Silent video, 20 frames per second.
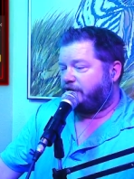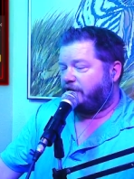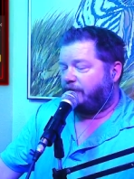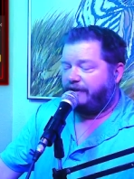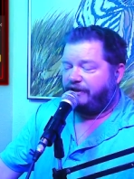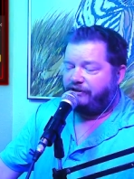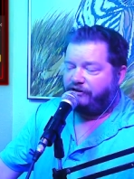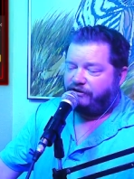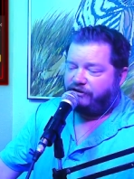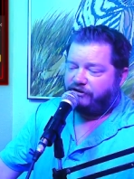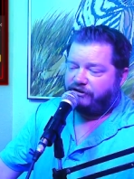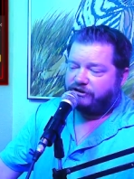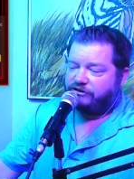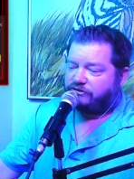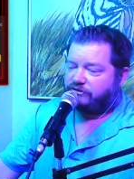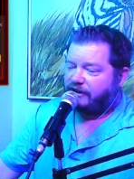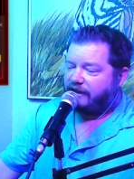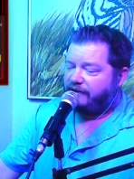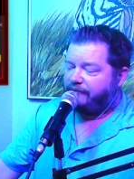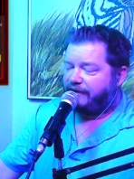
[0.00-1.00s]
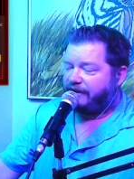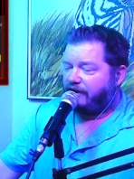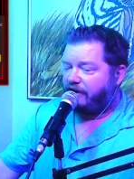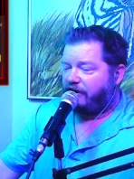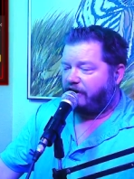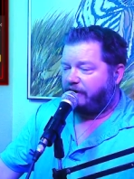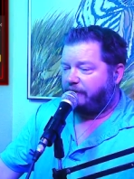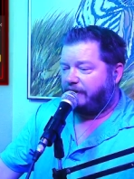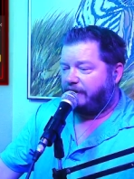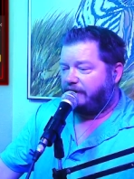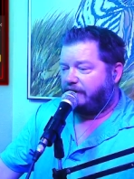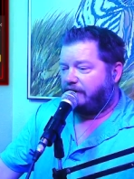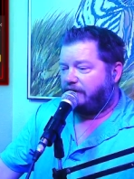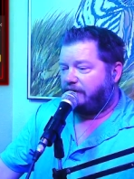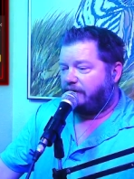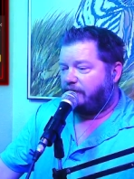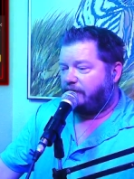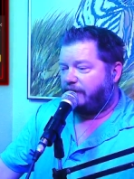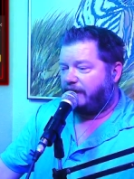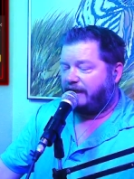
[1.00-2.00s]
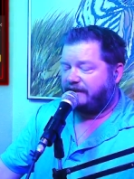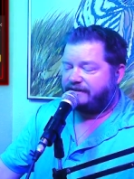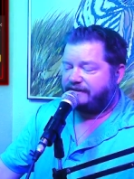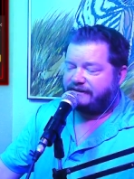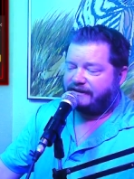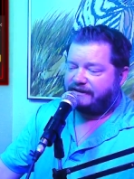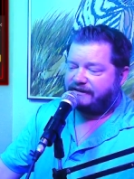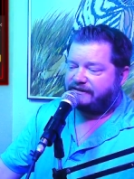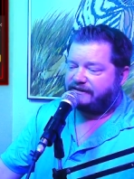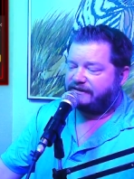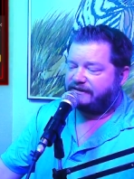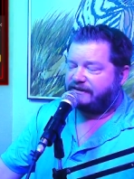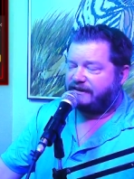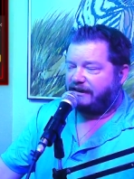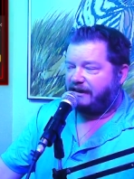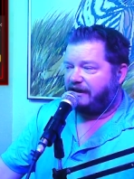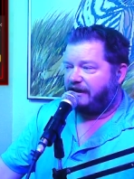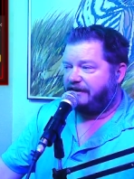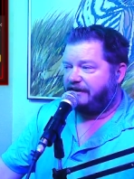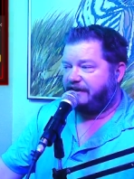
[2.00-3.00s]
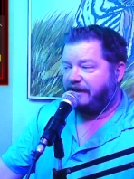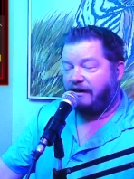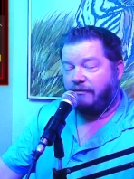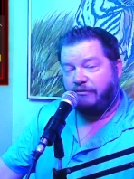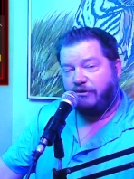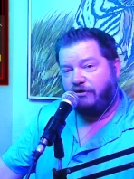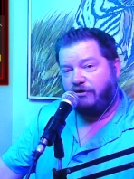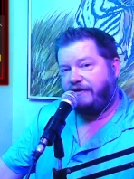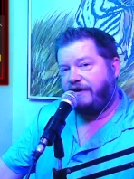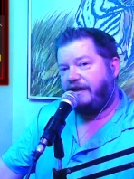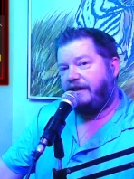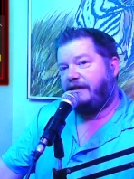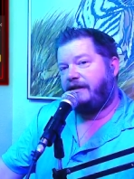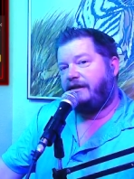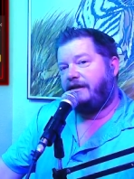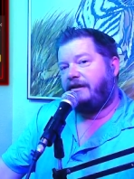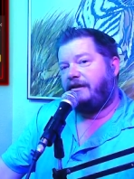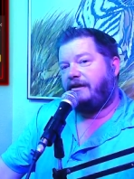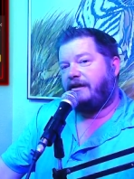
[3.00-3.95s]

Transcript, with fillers: I mean, you could try to make the argument, but I see it as just a dumb movie